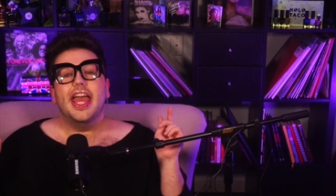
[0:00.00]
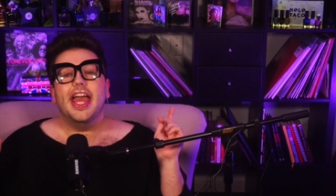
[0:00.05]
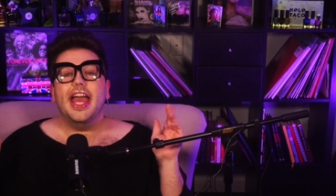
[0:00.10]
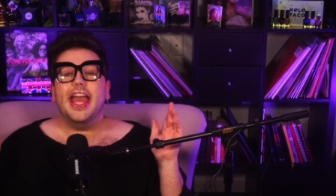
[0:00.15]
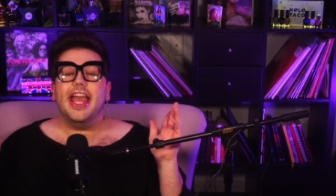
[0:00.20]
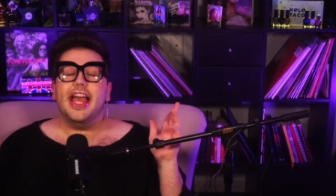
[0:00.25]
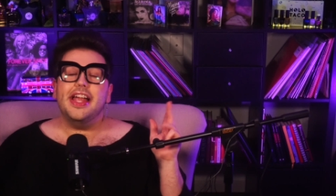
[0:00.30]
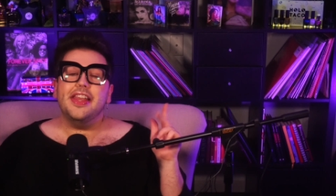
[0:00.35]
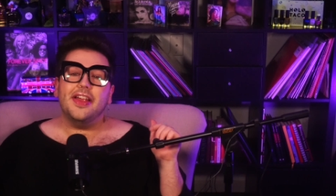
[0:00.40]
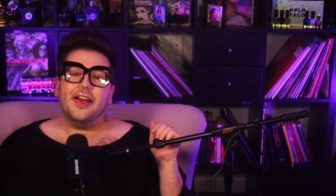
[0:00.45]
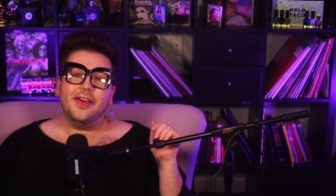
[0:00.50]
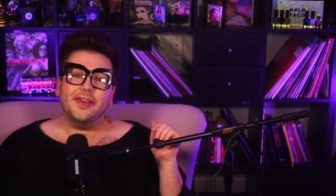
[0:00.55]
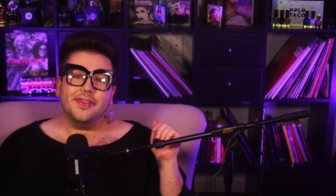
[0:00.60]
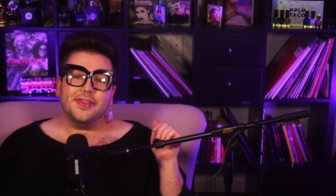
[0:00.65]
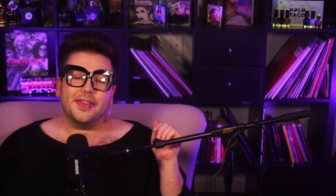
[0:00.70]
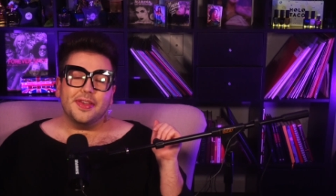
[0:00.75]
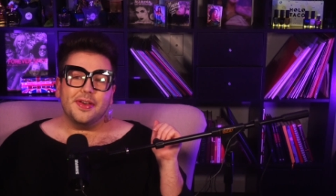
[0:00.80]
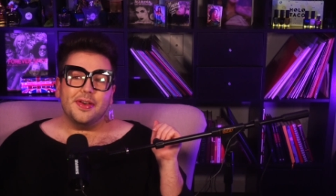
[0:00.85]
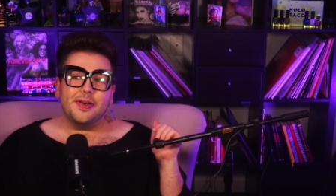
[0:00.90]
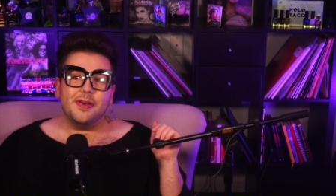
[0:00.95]
and
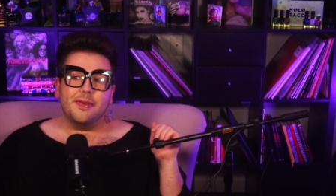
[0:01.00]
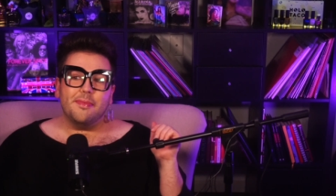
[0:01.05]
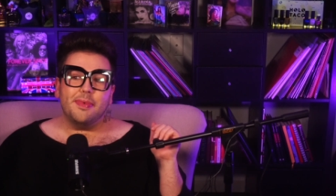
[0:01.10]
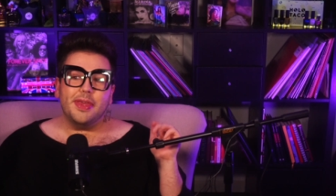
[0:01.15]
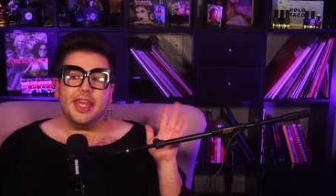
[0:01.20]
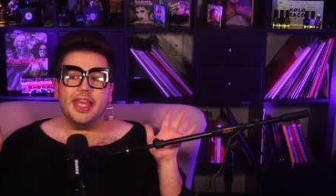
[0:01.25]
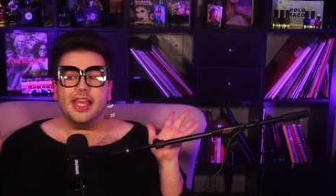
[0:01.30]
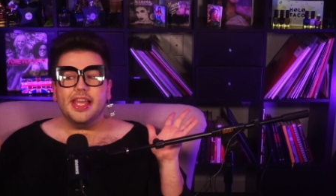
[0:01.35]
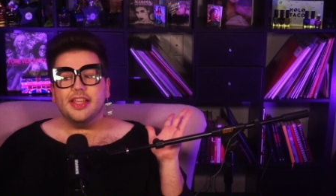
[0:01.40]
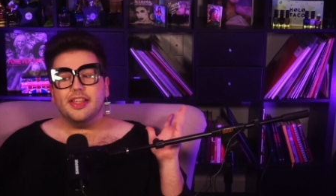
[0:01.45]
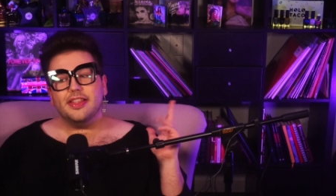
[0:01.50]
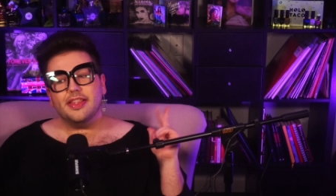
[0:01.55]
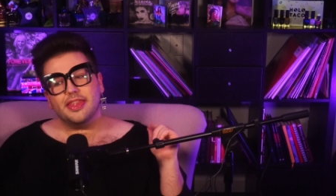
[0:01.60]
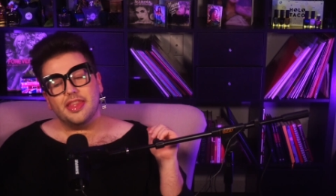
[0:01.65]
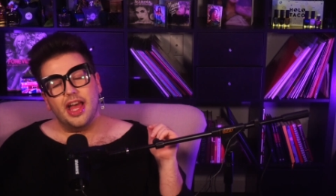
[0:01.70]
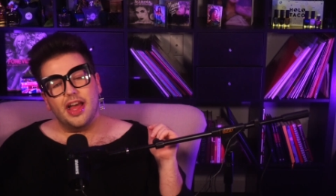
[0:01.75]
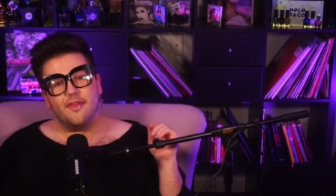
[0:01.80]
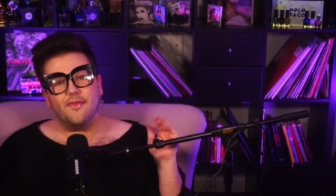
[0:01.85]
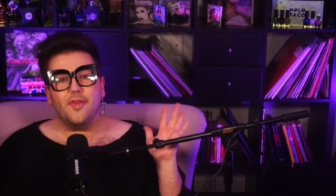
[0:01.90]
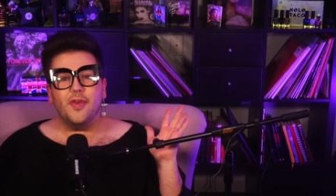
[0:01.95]
also being
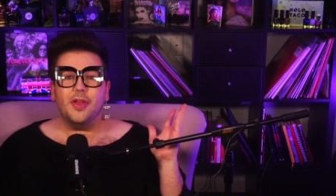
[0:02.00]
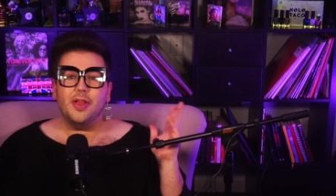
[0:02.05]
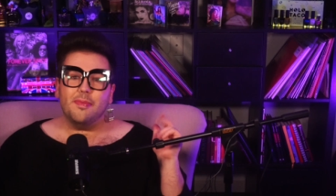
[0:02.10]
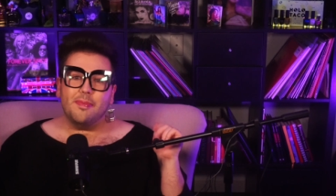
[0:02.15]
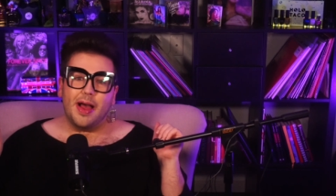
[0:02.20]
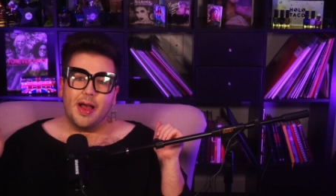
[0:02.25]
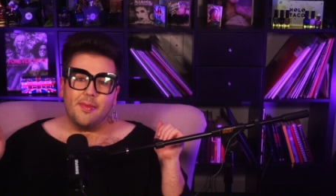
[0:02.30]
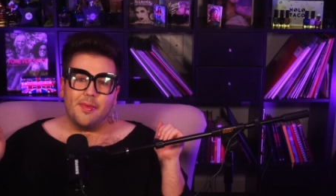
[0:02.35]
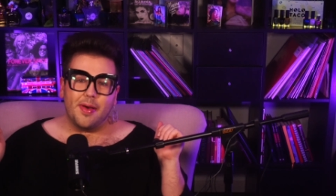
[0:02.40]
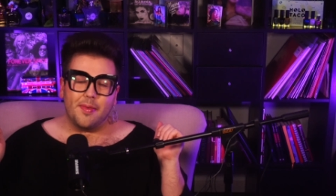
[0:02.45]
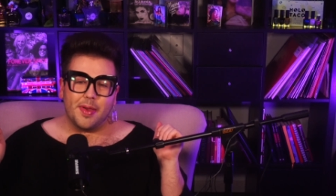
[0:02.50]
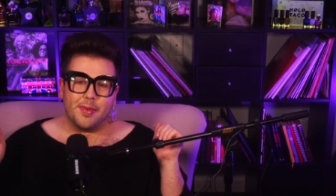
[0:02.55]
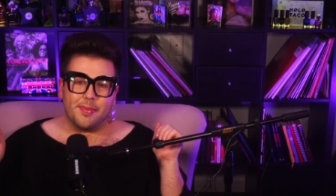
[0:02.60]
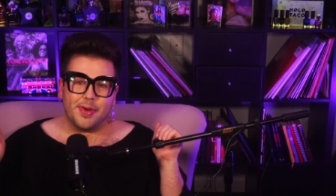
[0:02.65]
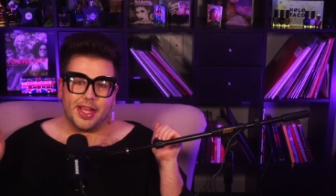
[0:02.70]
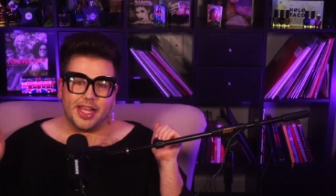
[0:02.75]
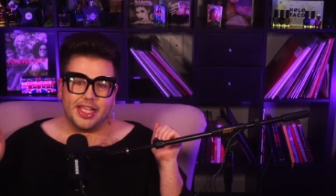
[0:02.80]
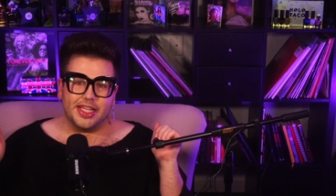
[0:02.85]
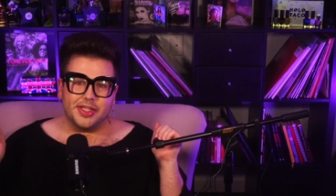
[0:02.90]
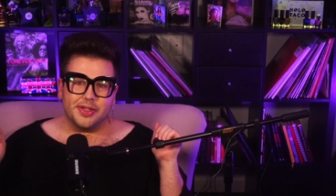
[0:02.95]
thoughtful about what we
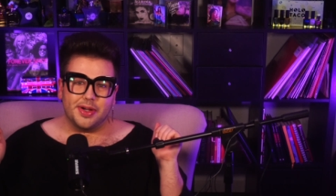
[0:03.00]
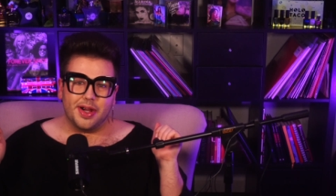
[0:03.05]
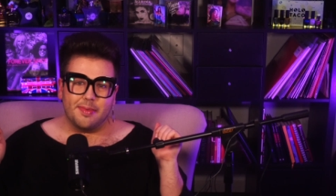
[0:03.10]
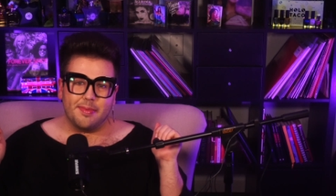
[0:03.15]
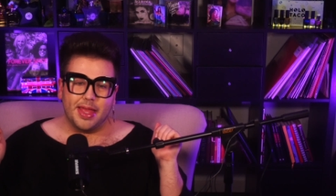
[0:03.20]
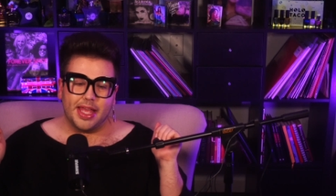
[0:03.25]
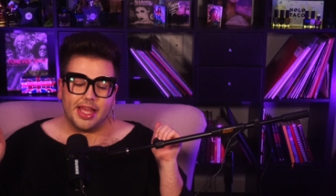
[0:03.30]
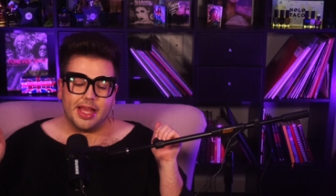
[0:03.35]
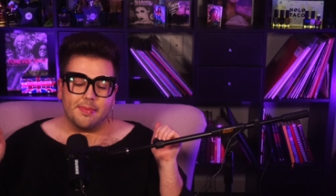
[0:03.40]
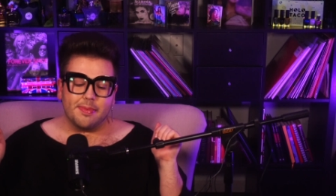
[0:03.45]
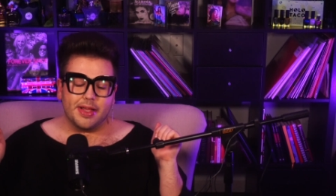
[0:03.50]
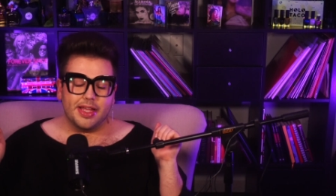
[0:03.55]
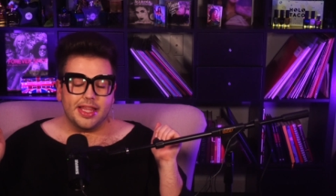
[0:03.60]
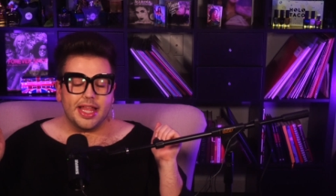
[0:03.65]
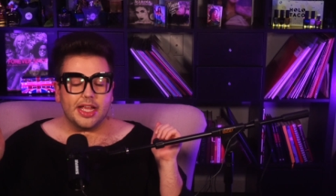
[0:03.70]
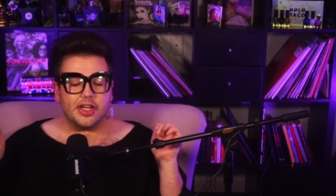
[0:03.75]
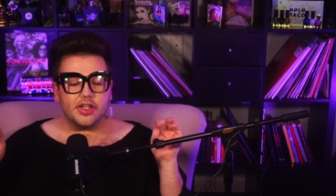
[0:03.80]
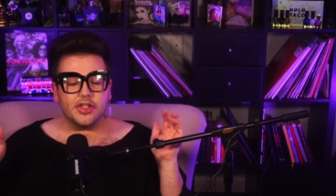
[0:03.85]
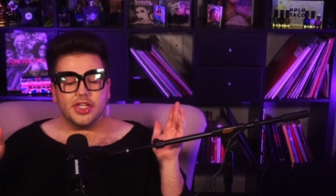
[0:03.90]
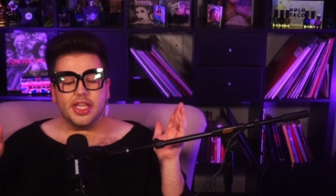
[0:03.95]
bring into our makeup
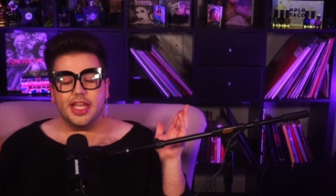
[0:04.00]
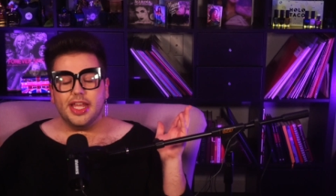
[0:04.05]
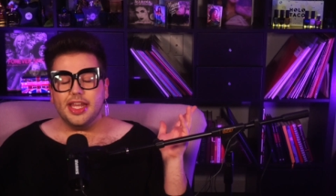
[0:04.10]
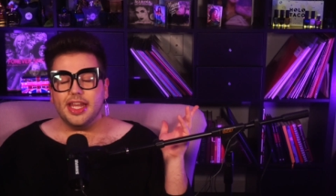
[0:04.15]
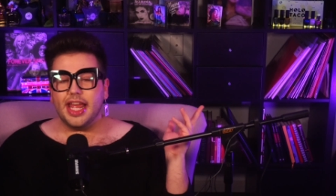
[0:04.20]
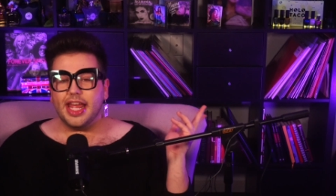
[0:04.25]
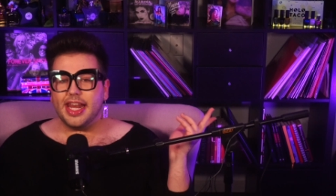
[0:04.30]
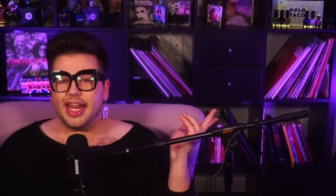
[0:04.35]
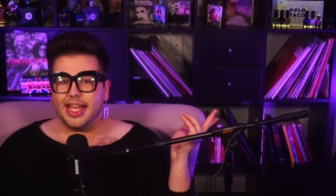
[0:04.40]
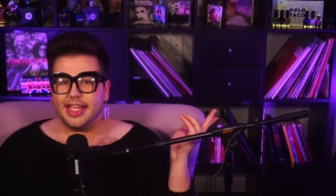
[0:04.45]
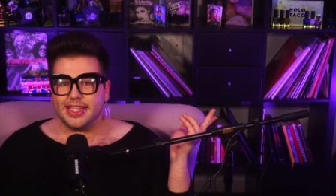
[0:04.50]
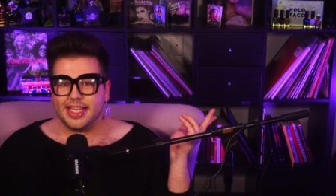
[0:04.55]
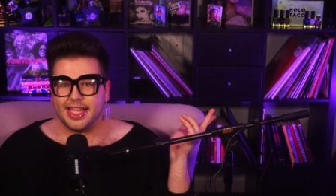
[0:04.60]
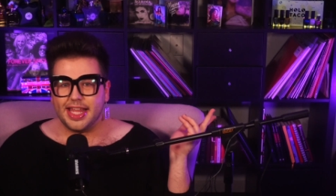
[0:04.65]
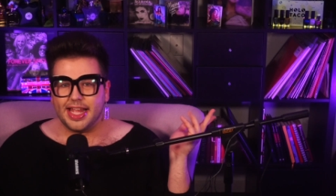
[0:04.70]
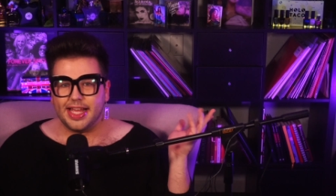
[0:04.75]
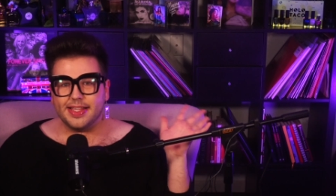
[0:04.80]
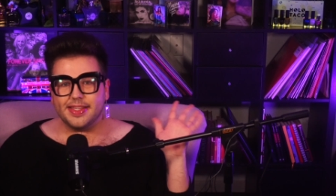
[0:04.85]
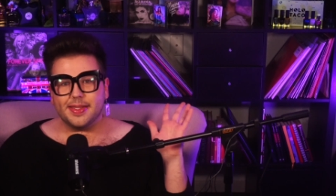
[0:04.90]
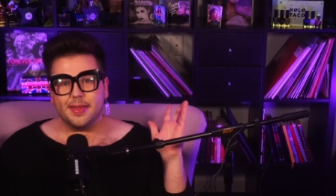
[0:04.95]
collection. And I say
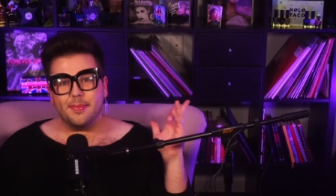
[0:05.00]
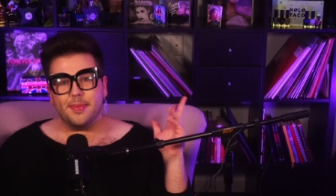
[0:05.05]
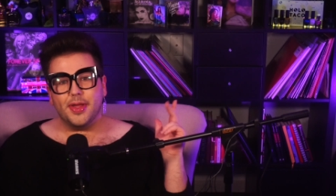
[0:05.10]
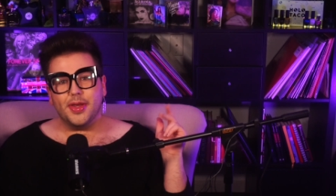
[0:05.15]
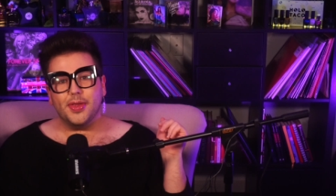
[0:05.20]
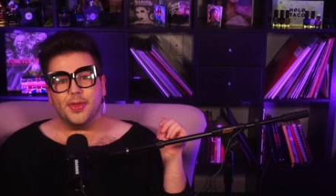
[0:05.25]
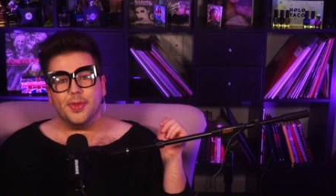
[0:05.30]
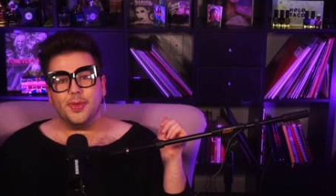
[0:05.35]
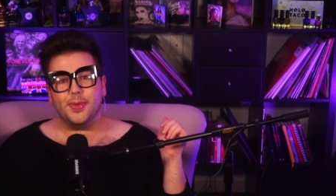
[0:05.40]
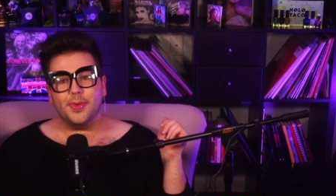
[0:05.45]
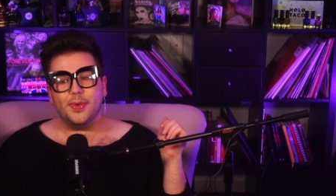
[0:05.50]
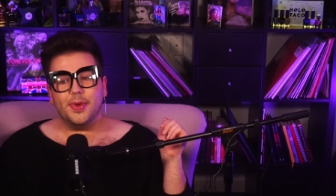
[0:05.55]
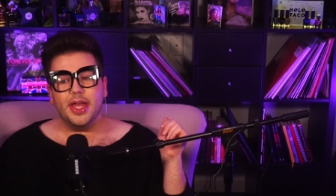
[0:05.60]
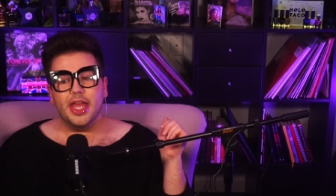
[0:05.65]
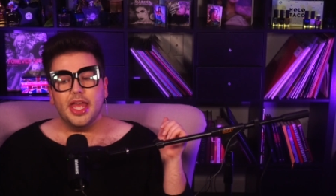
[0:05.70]
that as someone who